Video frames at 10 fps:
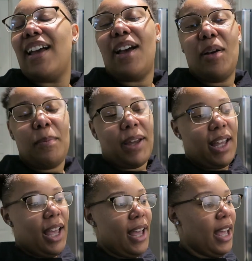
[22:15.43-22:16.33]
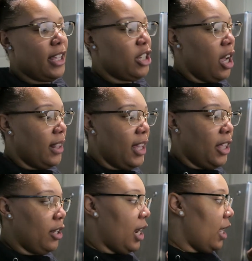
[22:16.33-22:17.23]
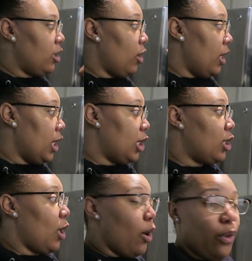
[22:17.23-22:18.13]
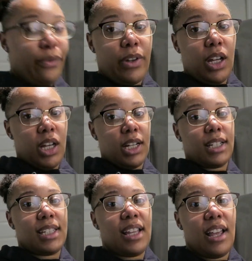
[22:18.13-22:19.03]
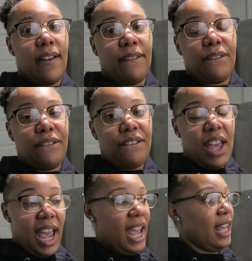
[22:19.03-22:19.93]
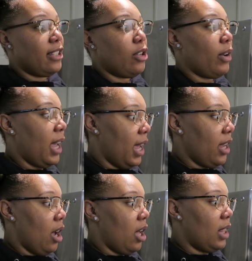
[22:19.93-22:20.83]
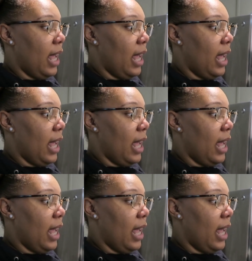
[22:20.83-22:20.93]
Oh my God, y'all, the other day, so this stove cooks fast, okay, y'all?